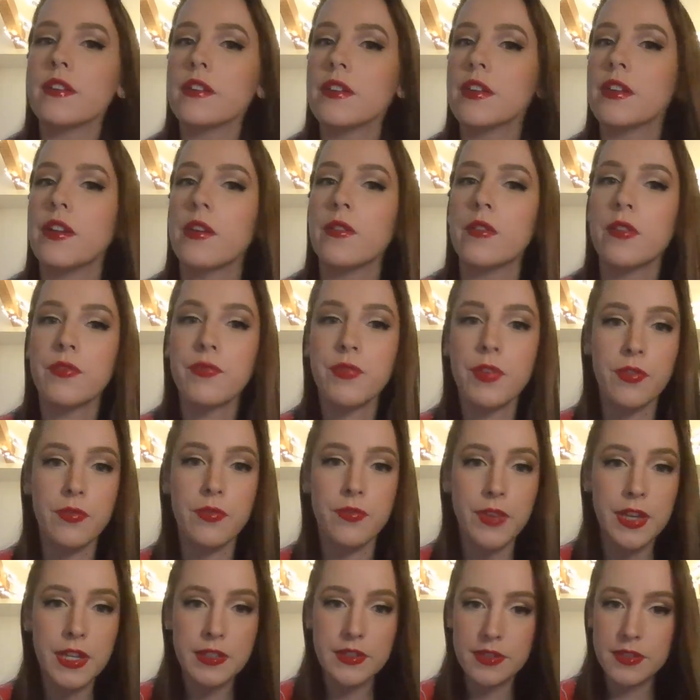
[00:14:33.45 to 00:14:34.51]
a full
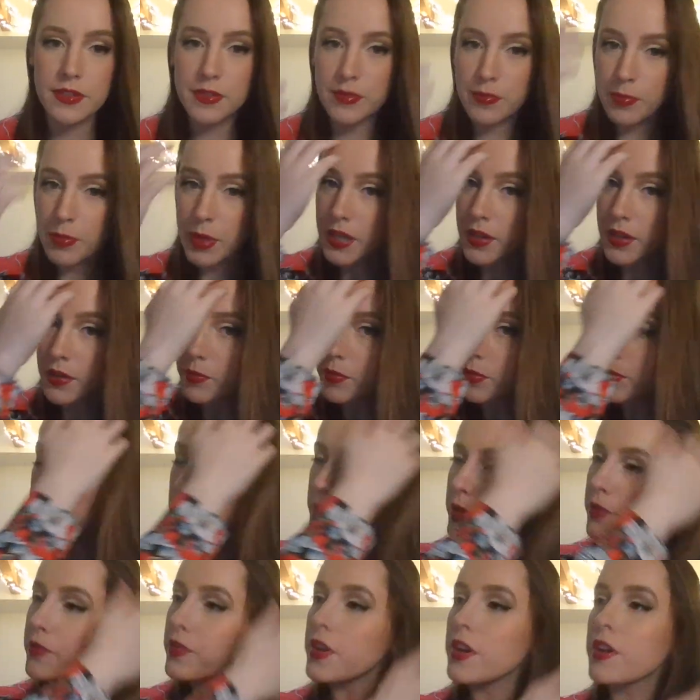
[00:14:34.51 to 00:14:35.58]
face makeup
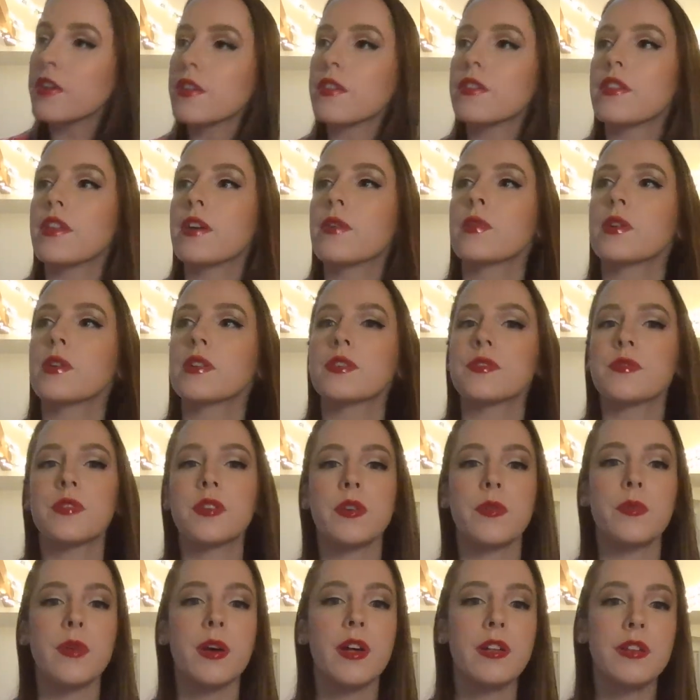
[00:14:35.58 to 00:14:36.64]
remover that works
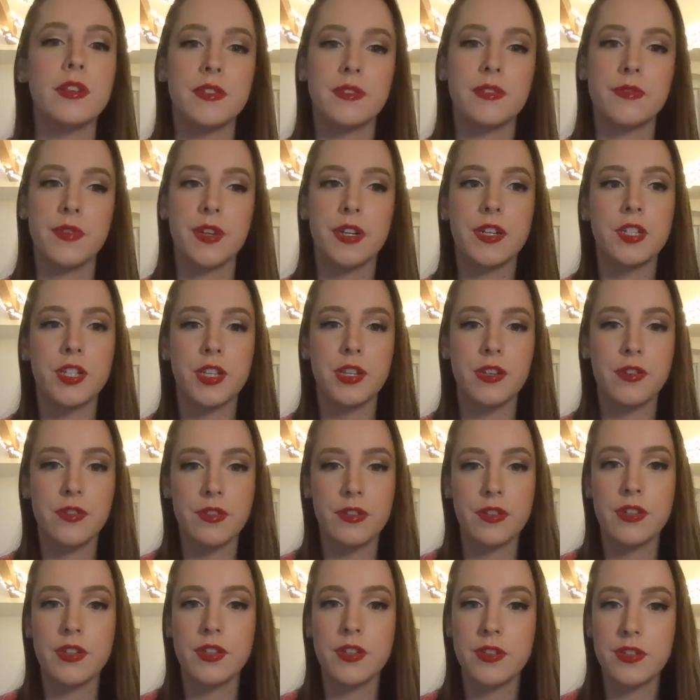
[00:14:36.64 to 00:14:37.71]
really well and is very gentle
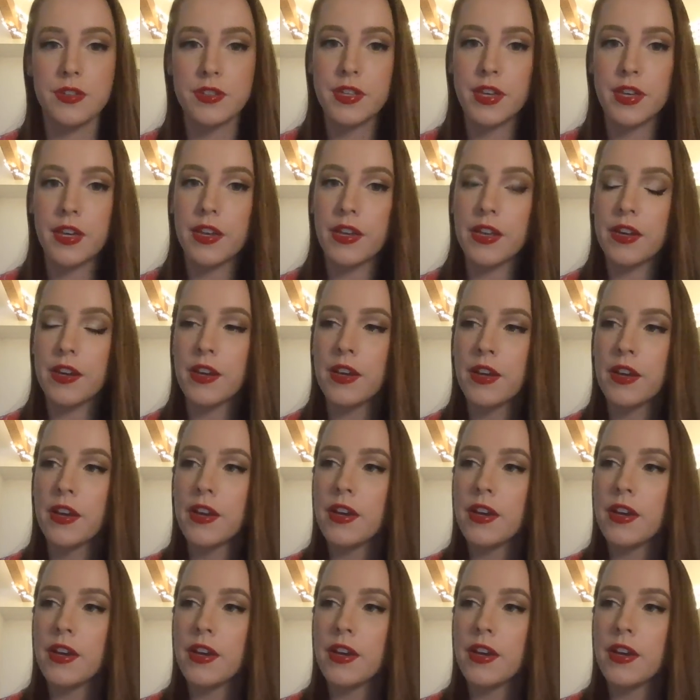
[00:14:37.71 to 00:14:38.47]
on your skin,